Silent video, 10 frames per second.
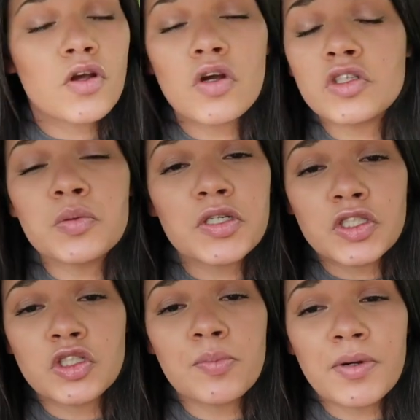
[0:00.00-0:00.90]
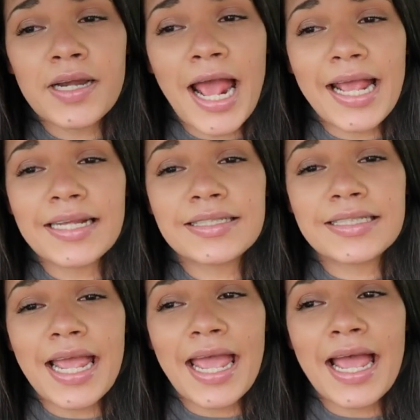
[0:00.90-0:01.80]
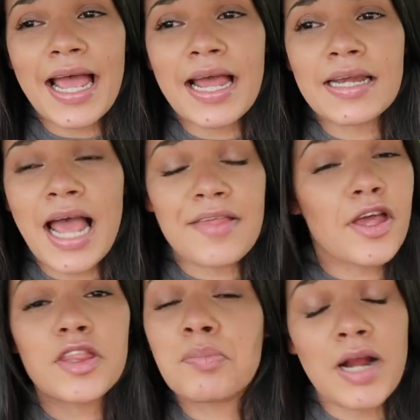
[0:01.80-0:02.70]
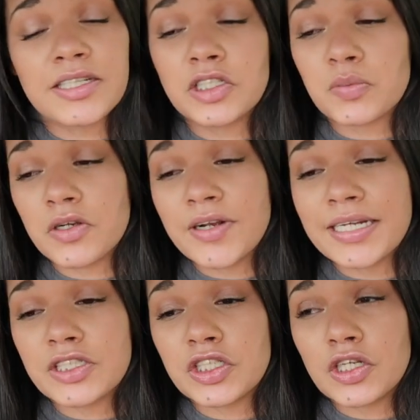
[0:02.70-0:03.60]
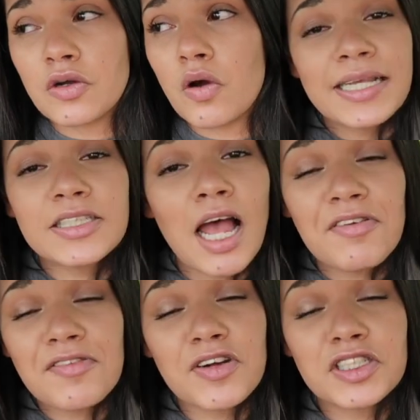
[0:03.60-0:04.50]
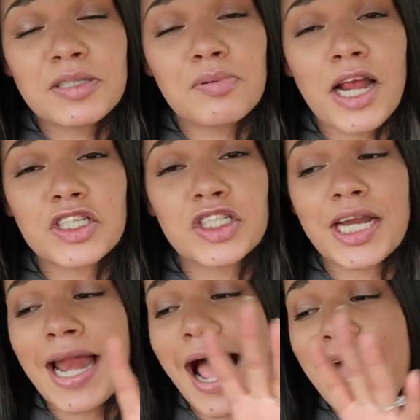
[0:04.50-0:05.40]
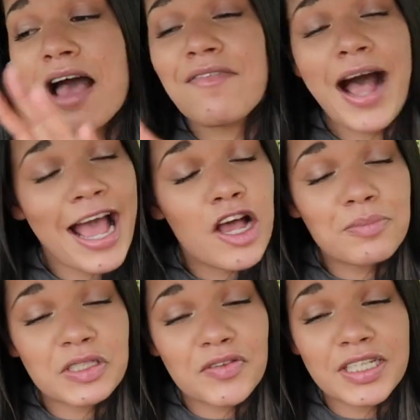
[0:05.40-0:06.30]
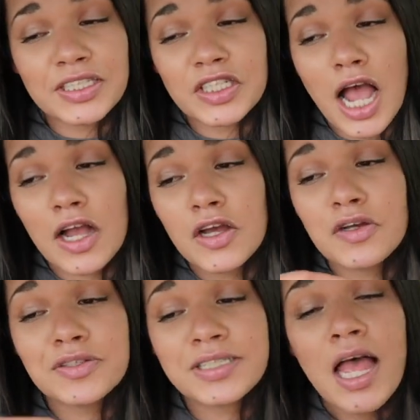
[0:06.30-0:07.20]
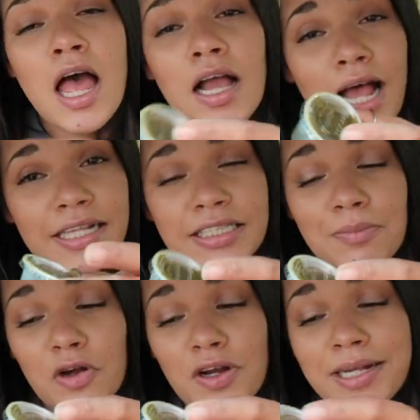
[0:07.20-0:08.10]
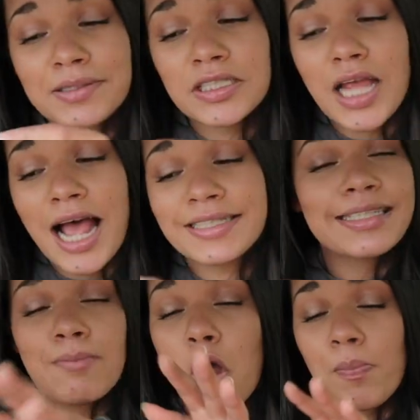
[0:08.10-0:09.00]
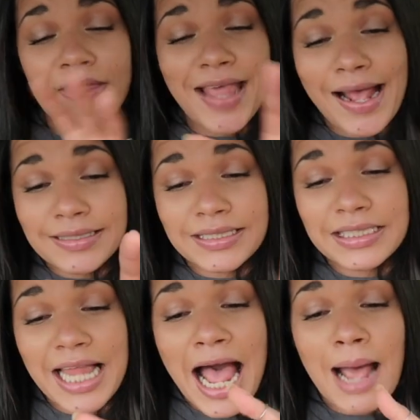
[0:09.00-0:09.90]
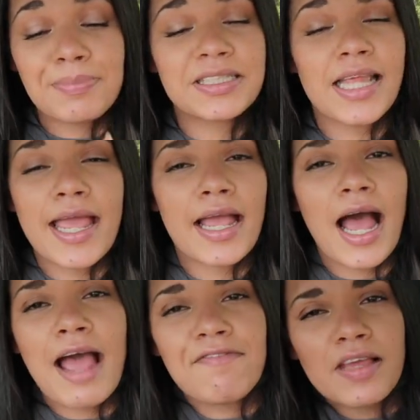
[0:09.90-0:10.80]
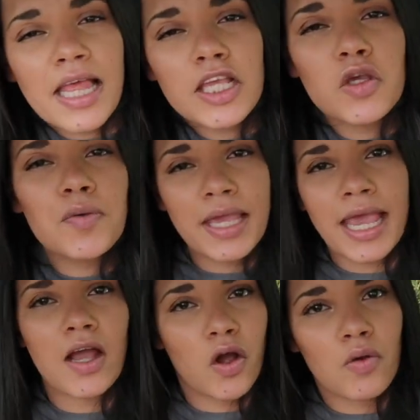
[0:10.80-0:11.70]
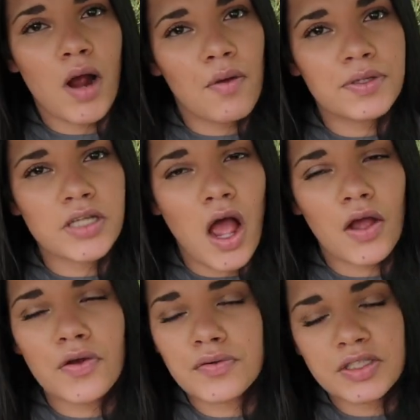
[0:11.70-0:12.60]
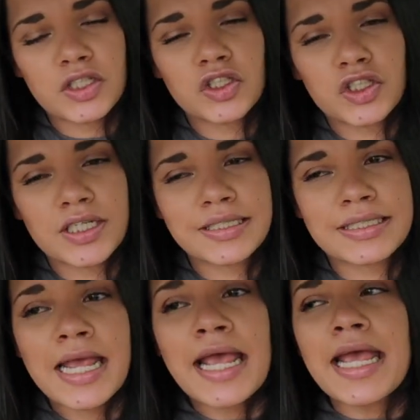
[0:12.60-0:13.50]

The girls were super nice, and I thought the prices were great too. Based off of first impression, I have high hopes for these tacos. Got some green sauce. I'm hoping that slaps. Like, I feel like you can't go wrong with tacos. It's just,